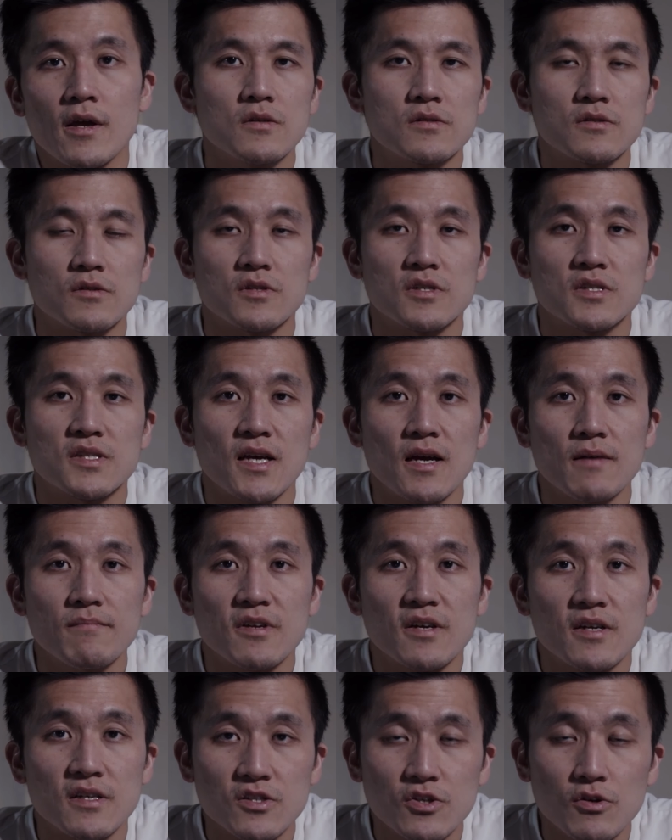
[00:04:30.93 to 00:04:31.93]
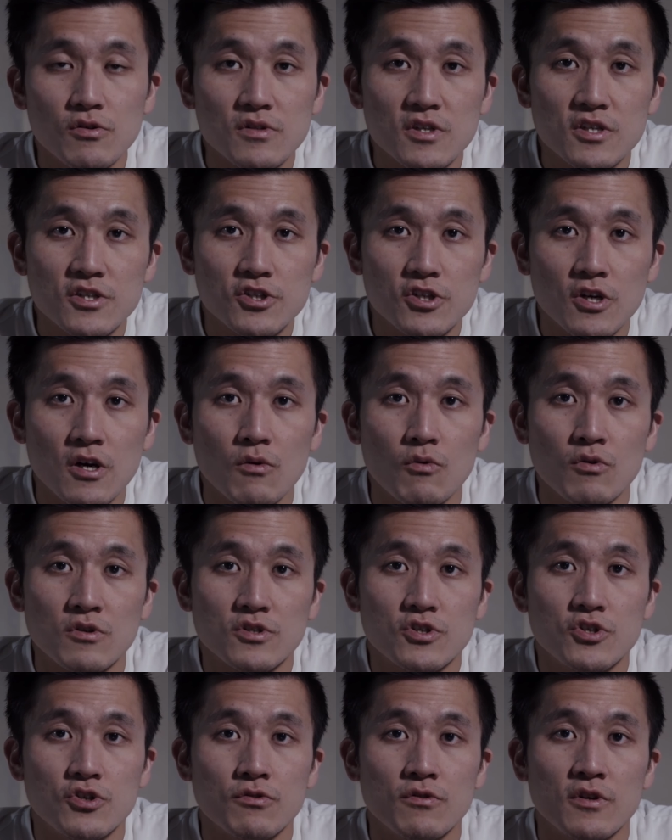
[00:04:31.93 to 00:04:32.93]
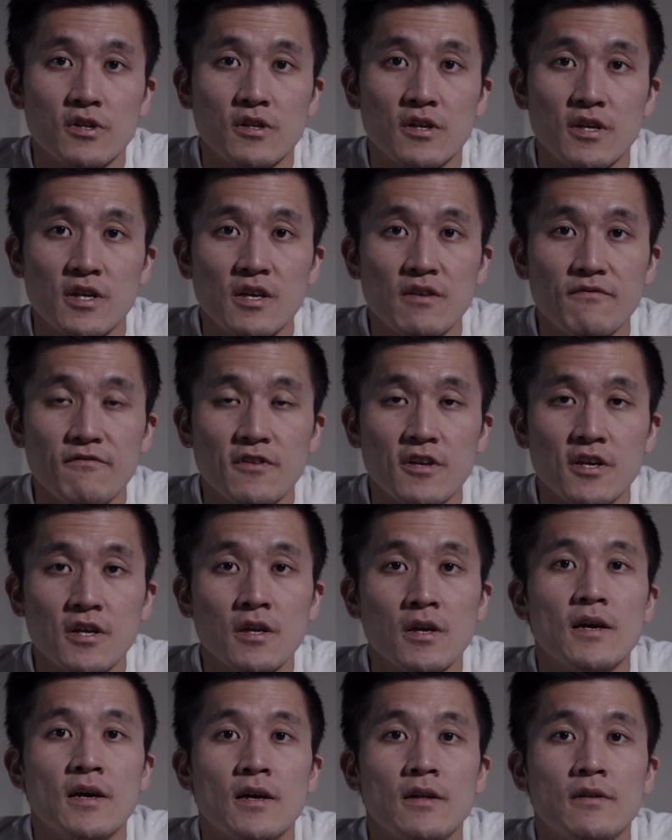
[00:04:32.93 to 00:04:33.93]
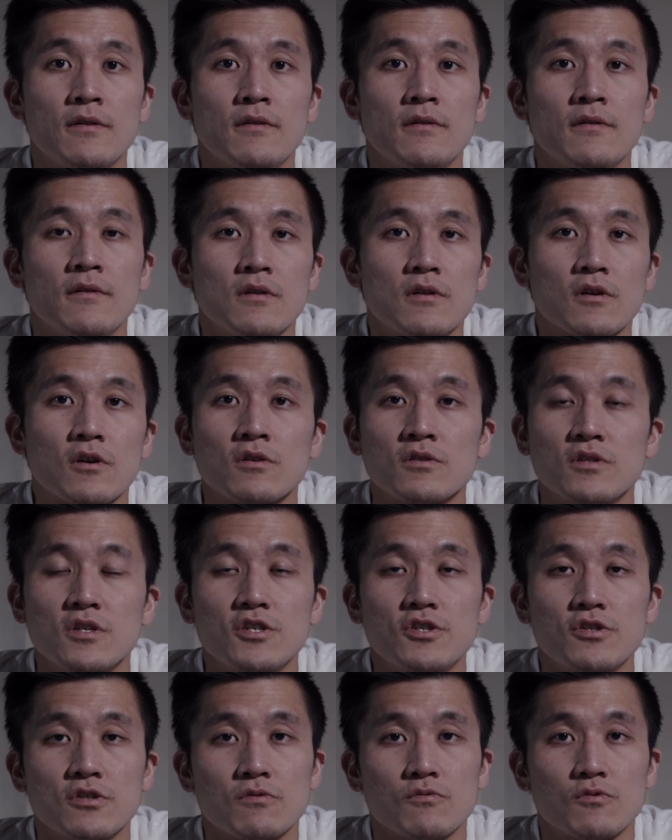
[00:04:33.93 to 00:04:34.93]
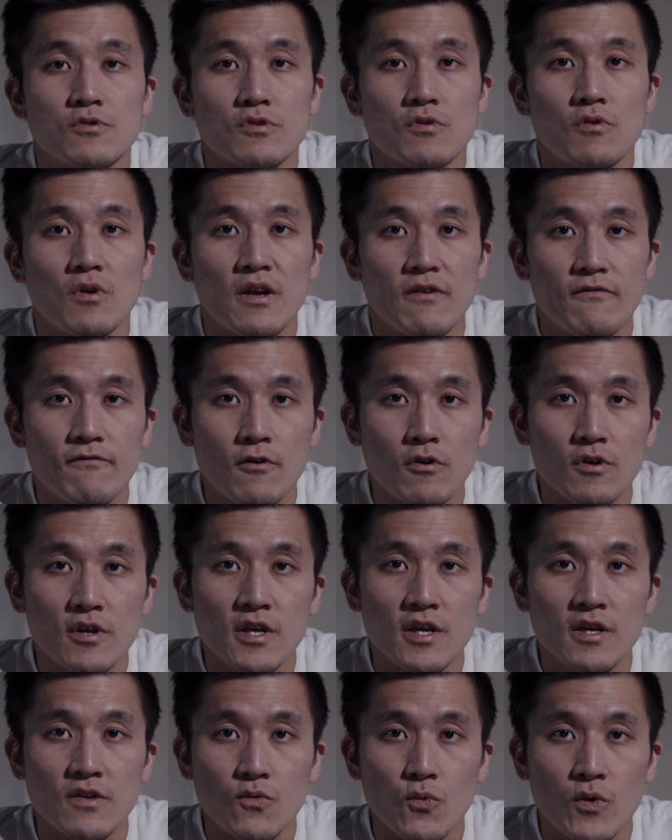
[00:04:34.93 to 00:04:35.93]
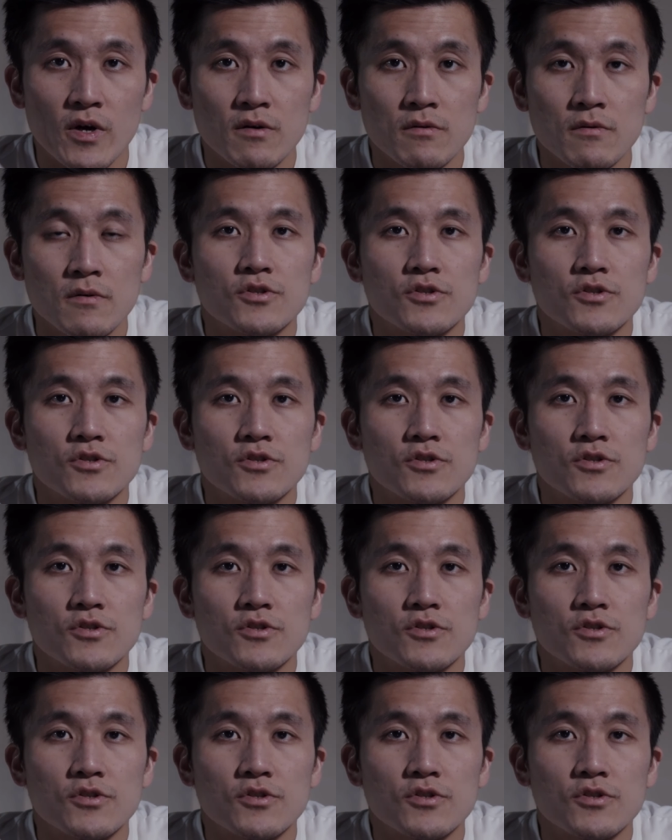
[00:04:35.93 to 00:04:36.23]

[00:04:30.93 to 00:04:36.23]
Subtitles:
So the time that I took this shot was during the evening and the condition was quite foggy as well.